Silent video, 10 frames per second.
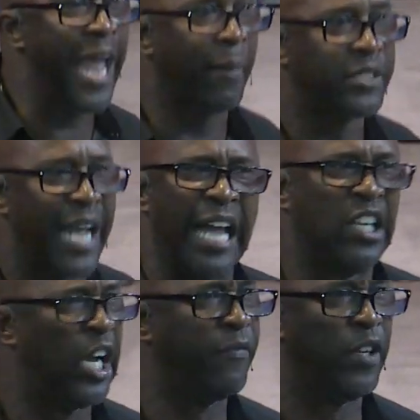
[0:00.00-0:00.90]
neighbor, say, I
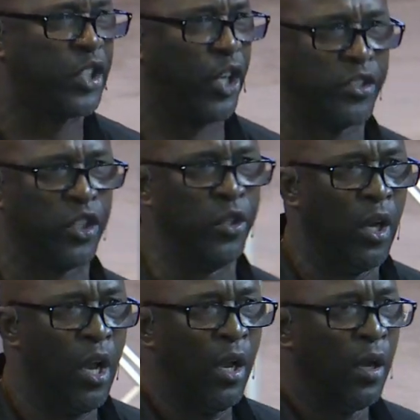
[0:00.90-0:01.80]
love the church. You,
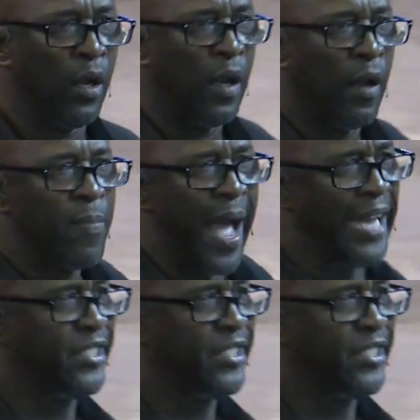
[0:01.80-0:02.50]
how